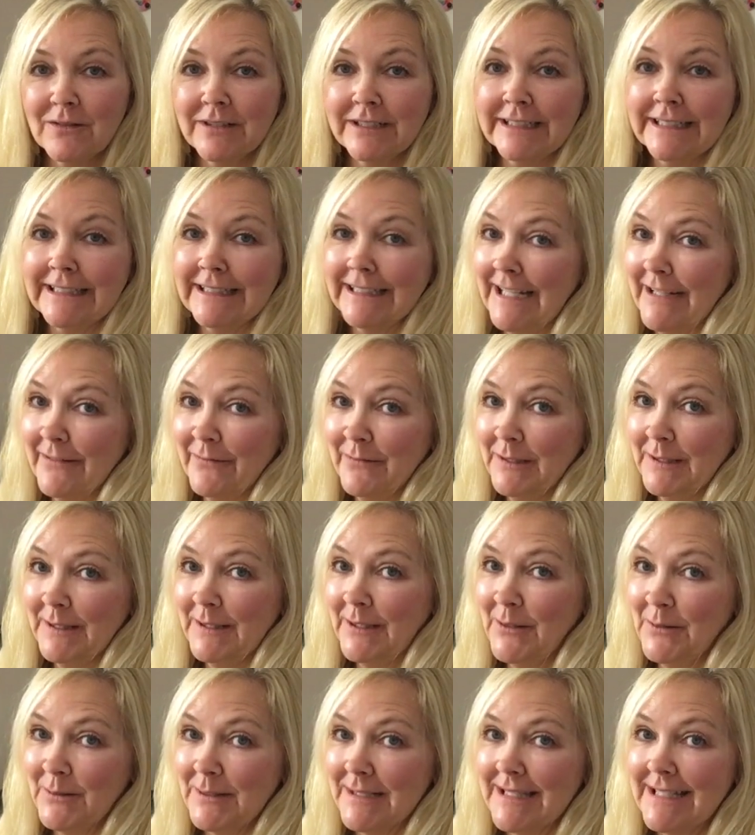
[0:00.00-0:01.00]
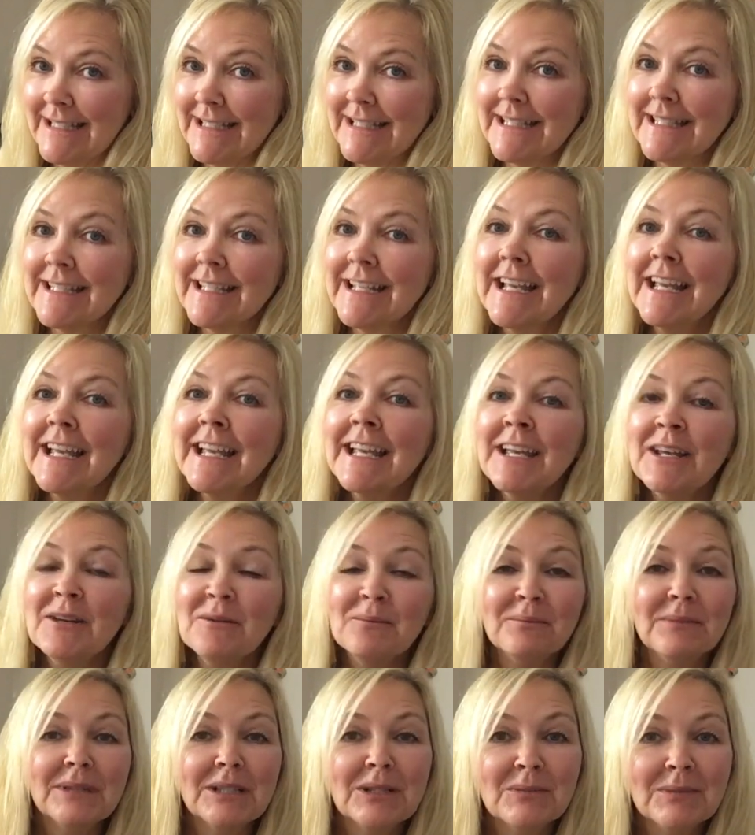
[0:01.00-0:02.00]
at Life with Lois's,
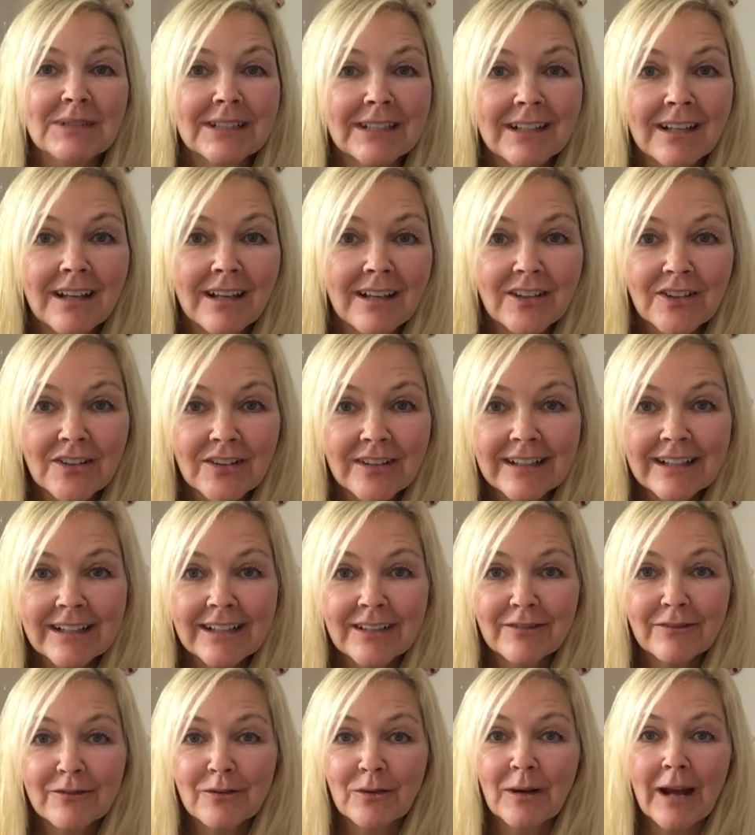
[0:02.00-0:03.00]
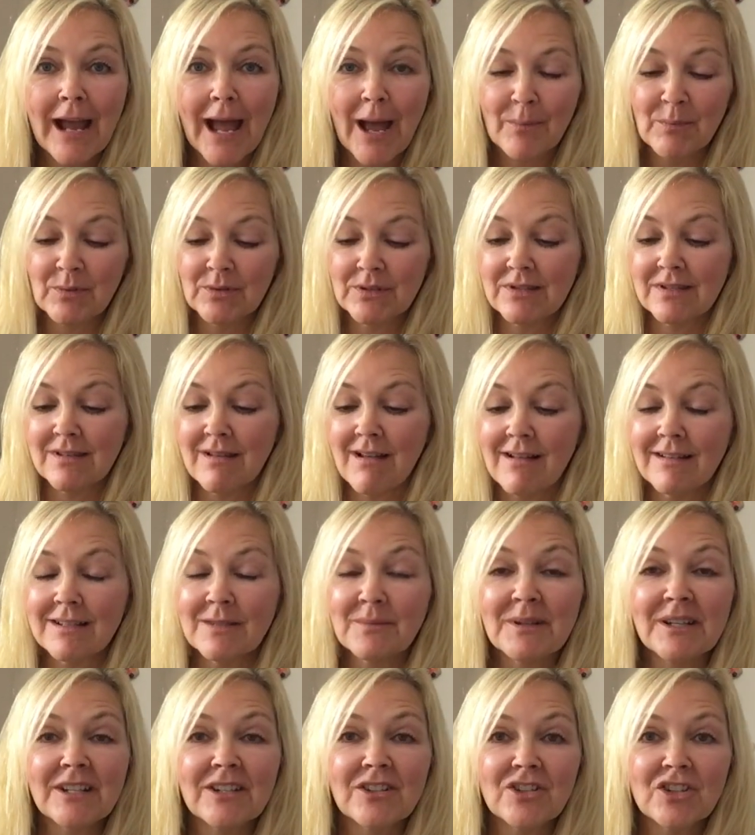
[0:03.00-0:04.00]
made me hungry for applesauce
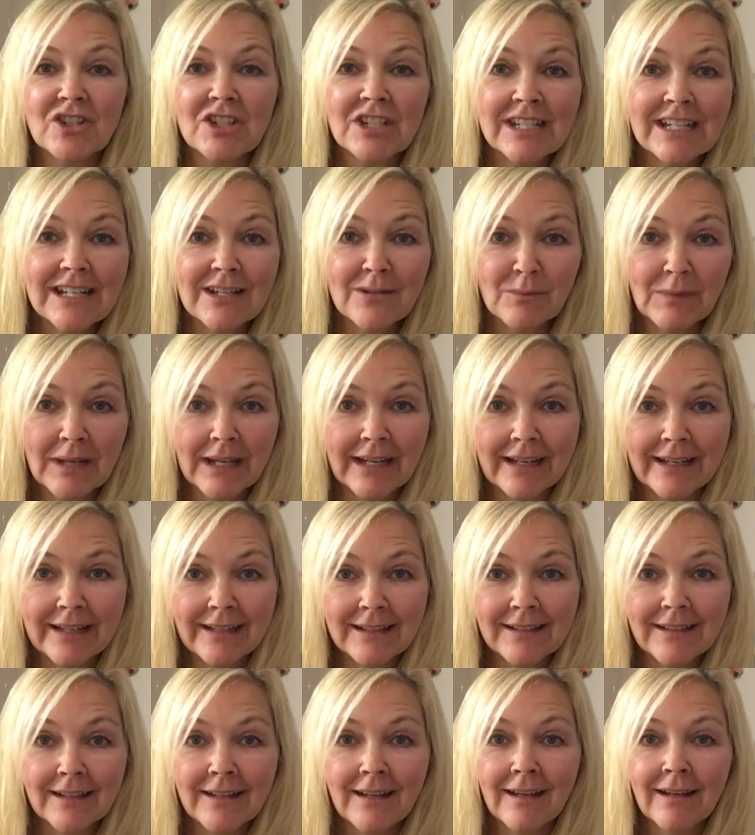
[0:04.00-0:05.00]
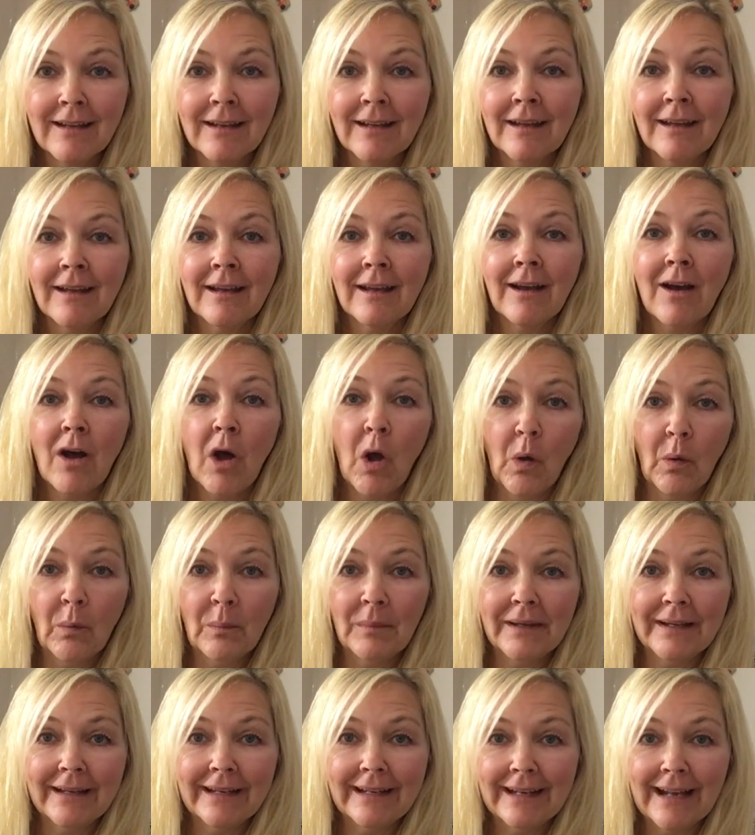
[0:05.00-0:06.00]
because she made
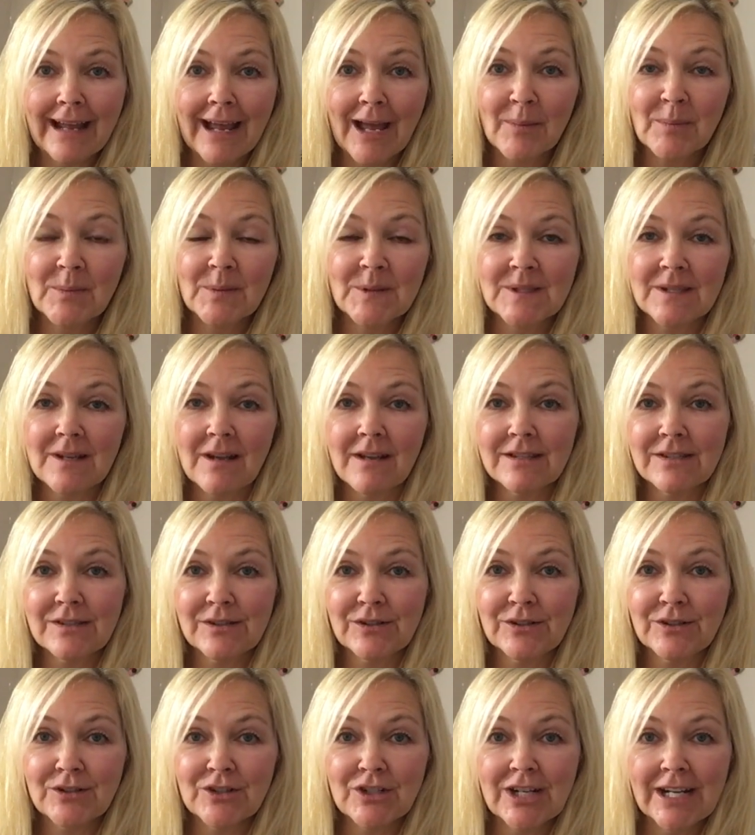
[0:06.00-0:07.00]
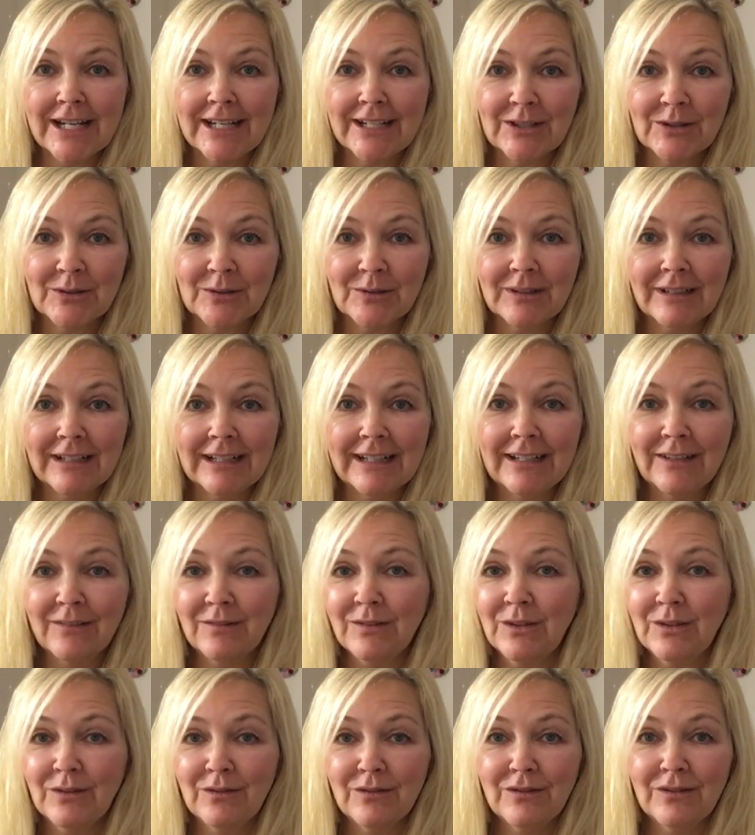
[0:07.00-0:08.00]
homemade applesauce on her channel. And if
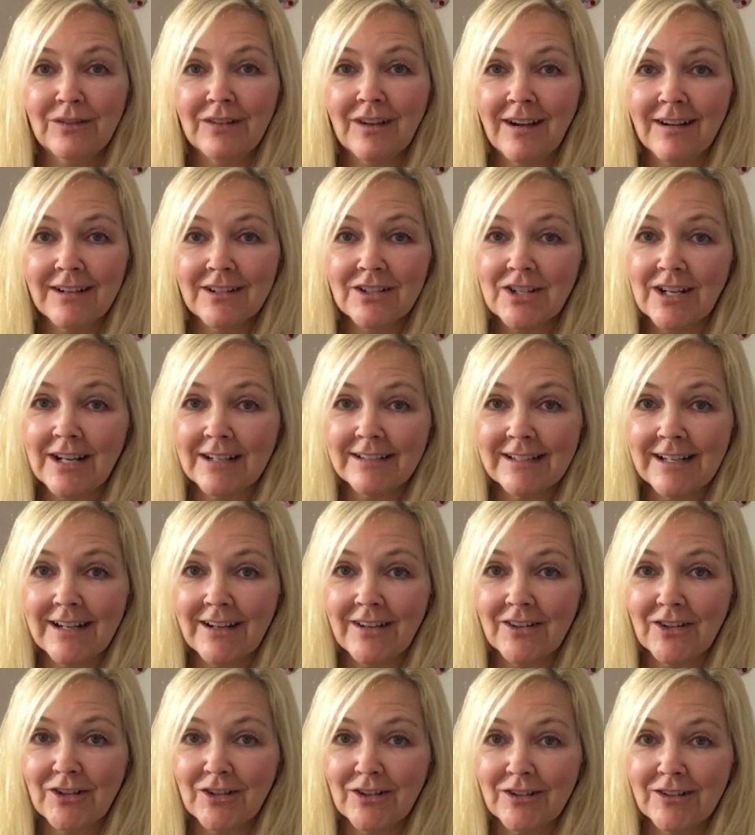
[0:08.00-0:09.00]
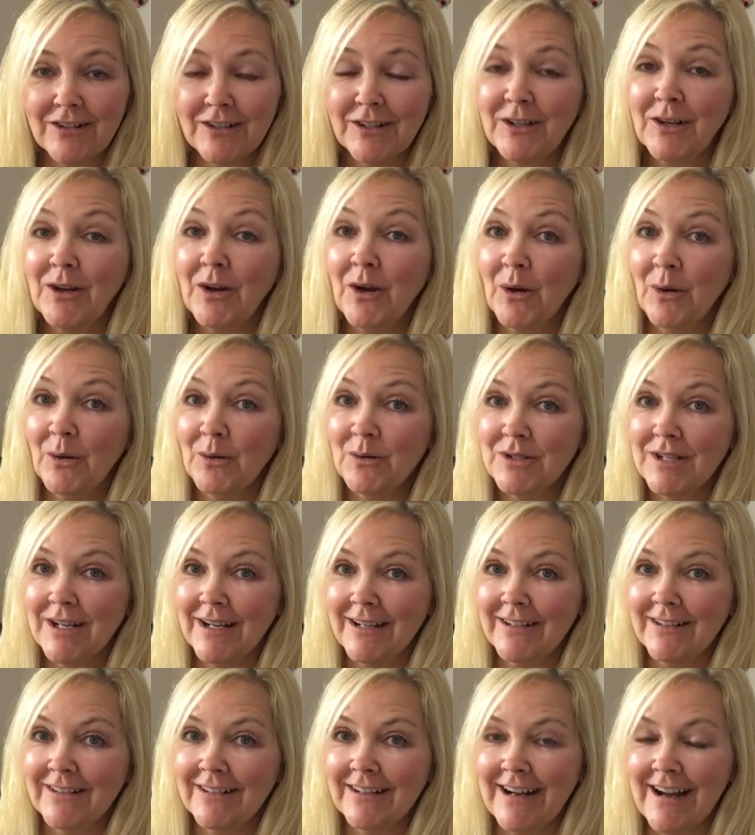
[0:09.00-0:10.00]
you've not checked out her, go check
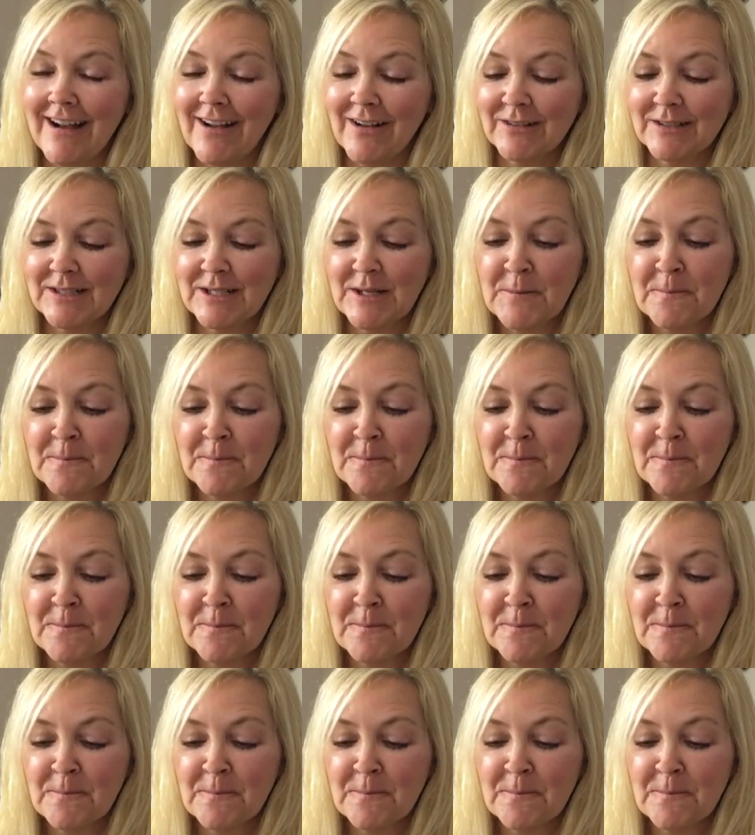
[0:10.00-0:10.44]
her out.